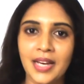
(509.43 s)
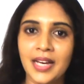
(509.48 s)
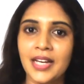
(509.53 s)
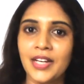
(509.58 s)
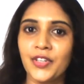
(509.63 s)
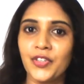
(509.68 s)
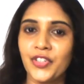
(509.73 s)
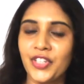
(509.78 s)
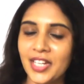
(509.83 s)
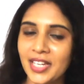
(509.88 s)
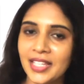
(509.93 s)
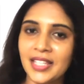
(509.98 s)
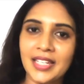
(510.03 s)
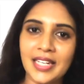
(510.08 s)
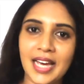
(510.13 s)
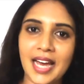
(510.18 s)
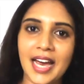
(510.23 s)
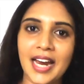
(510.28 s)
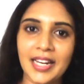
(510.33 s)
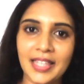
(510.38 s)
just
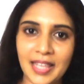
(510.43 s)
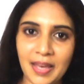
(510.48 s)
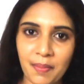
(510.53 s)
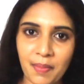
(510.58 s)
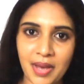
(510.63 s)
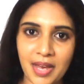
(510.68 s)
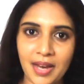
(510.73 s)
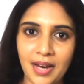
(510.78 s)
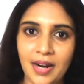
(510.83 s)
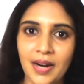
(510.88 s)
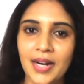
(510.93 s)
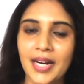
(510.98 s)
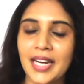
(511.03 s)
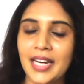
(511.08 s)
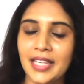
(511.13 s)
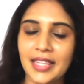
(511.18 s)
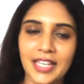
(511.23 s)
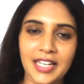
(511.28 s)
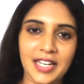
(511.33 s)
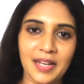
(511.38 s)
add them here in
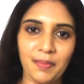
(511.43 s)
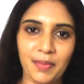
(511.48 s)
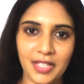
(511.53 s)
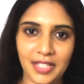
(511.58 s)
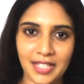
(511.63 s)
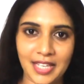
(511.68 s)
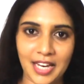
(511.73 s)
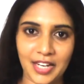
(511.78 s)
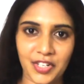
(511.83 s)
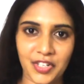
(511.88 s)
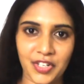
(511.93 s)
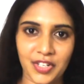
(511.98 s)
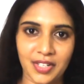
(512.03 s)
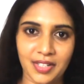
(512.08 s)
the comment section.